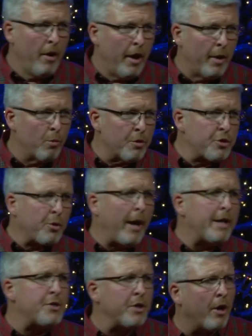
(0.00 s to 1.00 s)
and we're
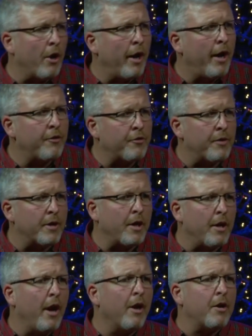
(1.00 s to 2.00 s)
scratching our heads
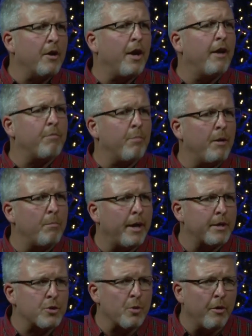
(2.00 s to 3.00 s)
thinking, how could I have made
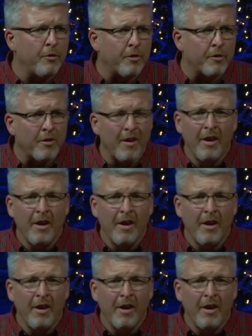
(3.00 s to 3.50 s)
bad choices?